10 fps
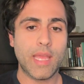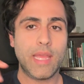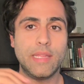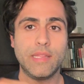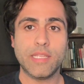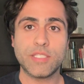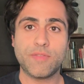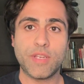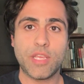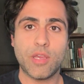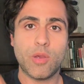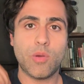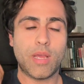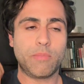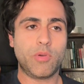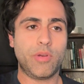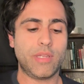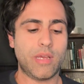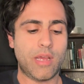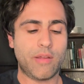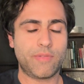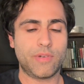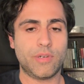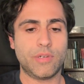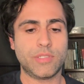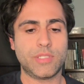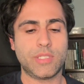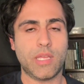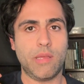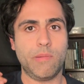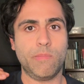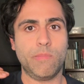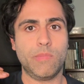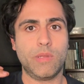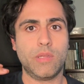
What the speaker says: In this video, I'm going to offer some